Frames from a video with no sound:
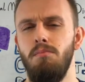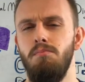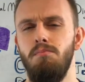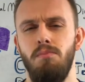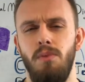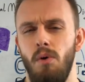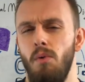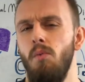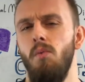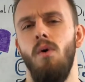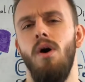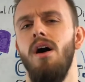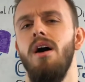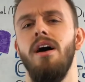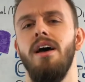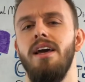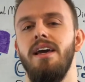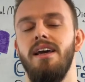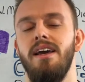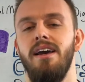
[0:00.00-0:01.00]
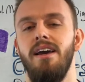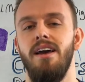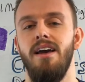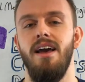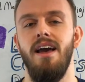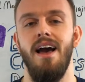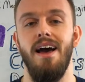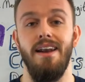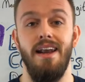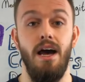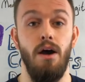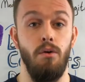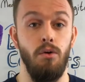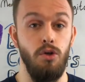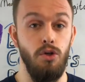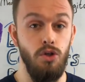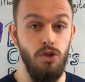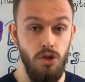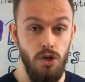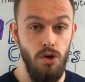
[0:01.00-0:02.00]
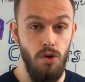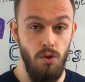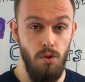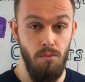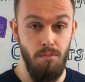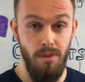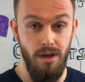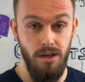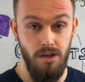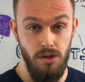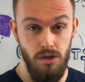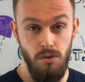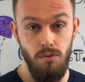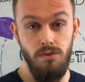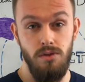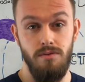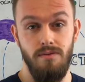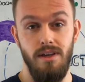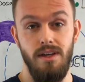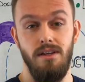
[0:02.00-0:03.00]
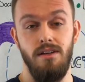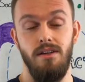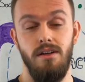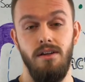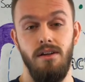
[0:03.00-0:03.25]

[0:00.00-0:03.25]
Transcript: But why? And how can you make use of it?